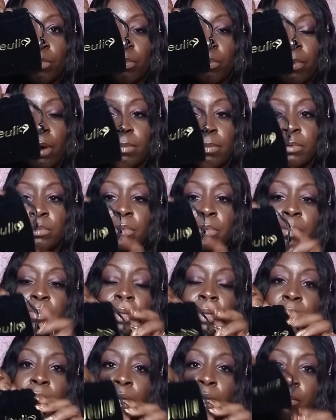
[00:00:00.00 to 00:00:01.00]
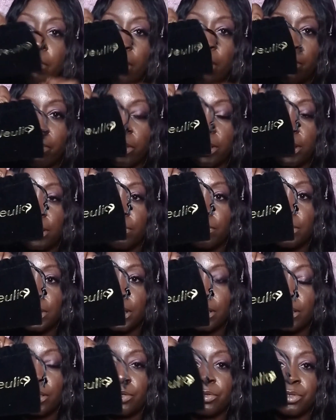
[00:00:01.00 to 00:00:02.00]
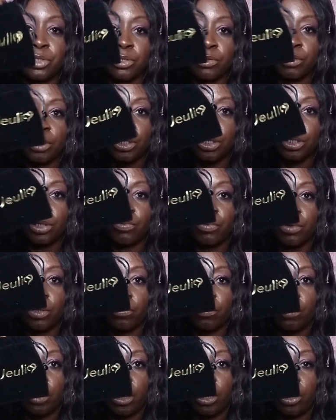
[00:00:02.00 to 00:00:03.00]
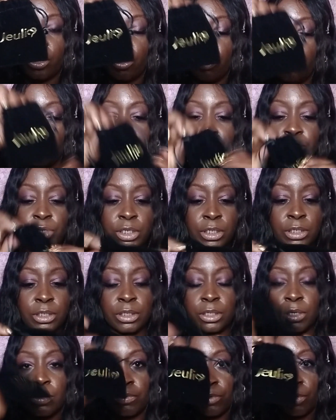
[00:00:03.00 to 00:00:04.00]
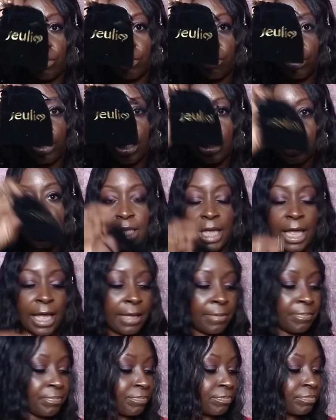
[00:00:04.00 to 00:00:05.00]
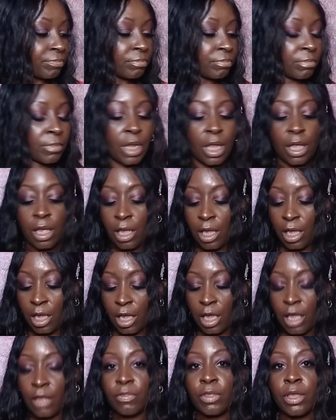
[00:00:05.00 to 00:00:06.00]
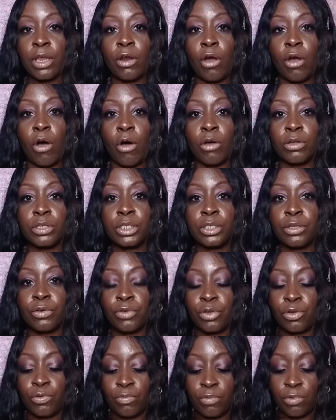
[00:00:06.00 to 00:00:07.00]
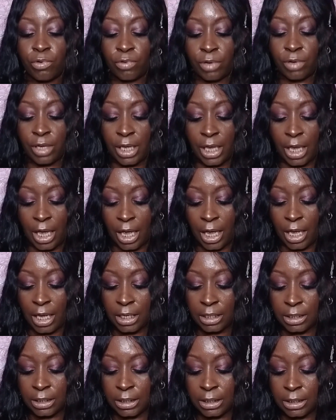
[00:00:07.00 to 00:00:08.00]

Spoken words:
will probably be in. My bracelet was in here, so this is really, really cute. So you'll get that. And then also you will get